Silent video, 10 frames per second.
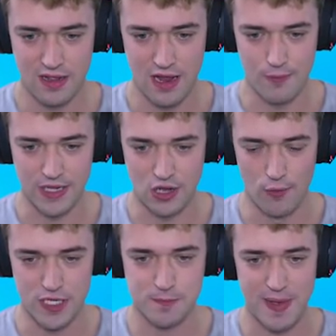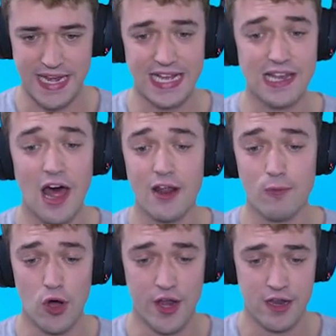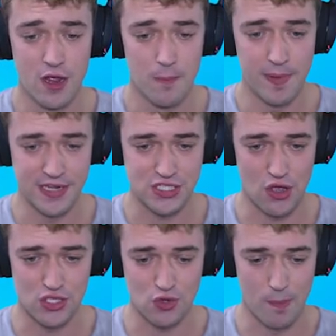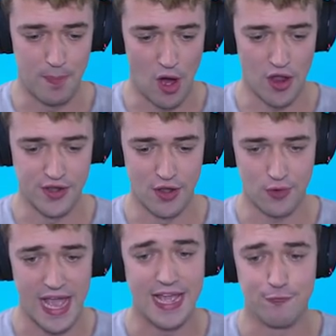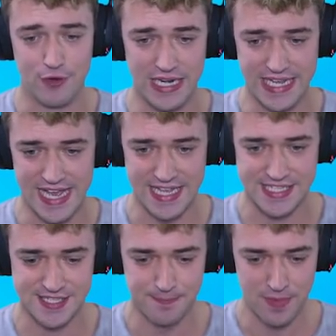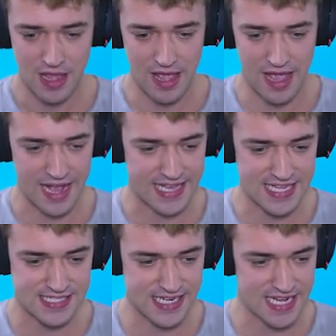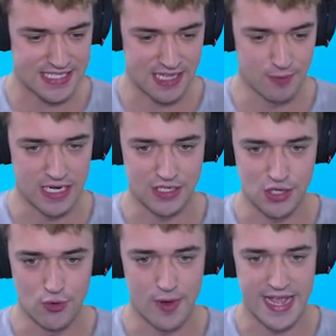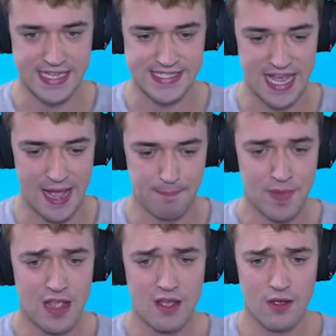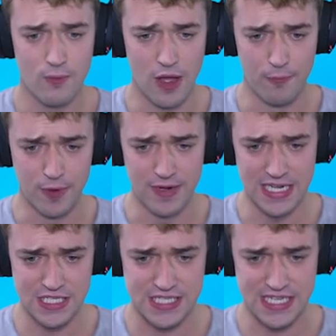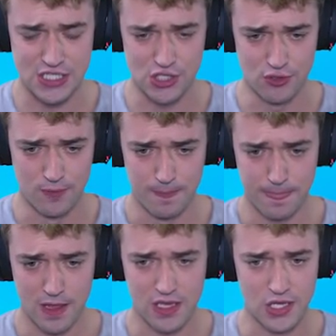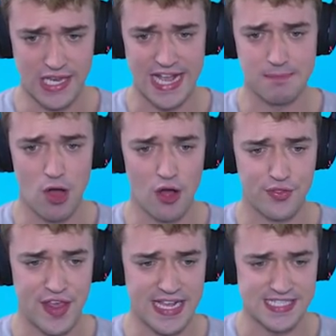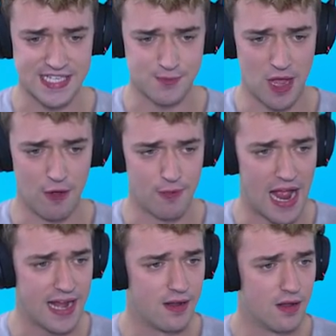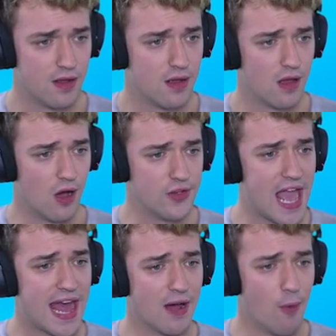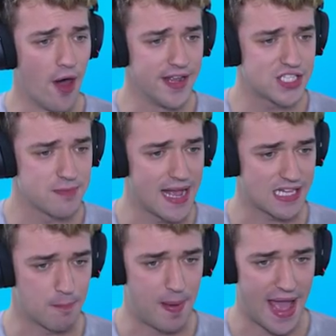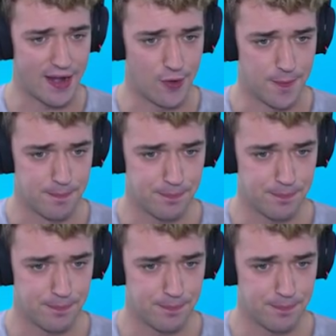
There we go. We're spending a lot of wood, but it's also important, okay? It really is. I guess the next thing we can do is, um, well, we really just need to collect more things as well, right? Oh, yeah, and I wanted to make the pedal.